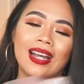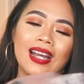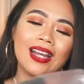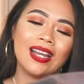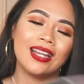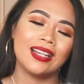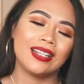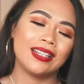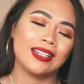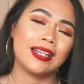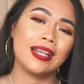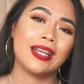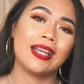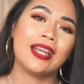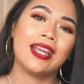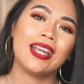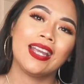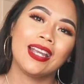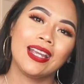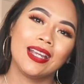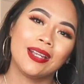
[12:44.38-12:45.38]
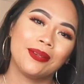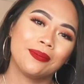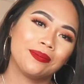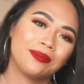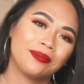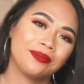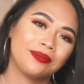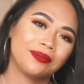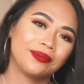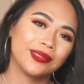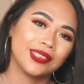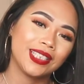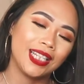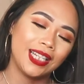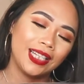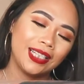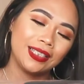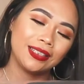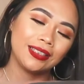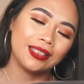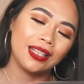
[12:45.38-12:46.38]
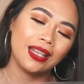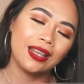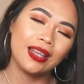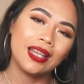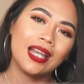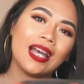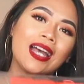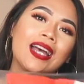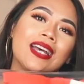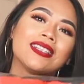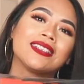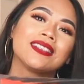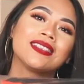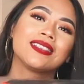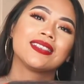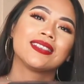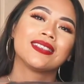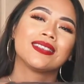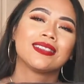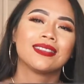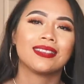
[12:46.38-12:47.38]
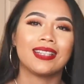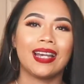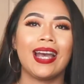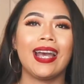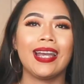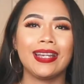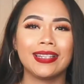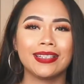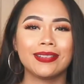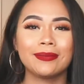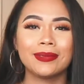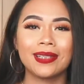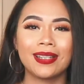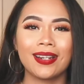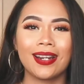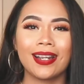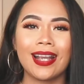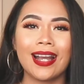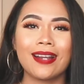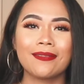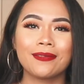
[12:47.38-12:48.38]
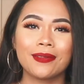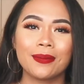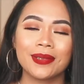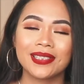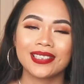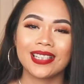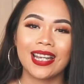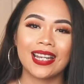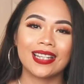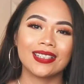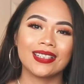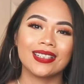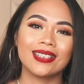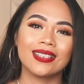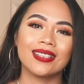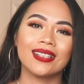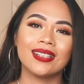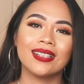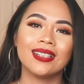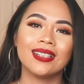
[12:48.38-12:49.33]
I am taking the last item that I got from Missguided.